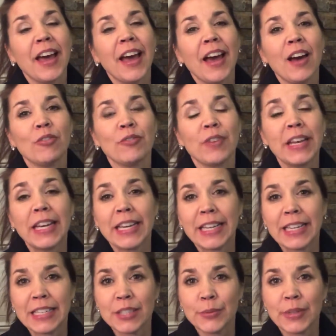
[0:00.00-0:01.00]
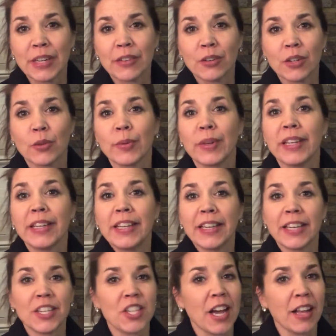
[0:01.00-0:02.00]
how fun it is whenever we
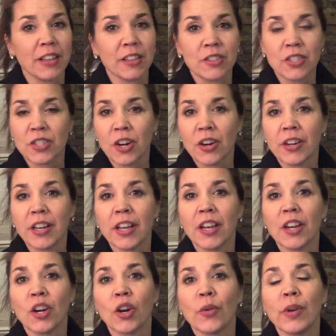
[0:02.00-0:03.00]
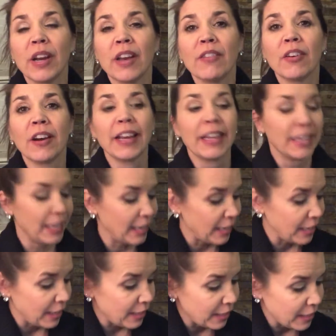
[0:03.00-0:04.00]
get a challenge started or whenever I get
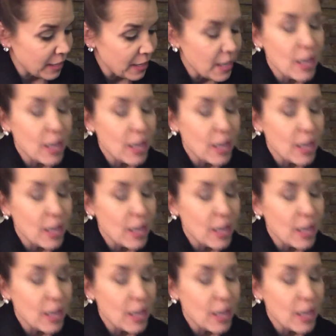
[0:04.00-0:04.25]
a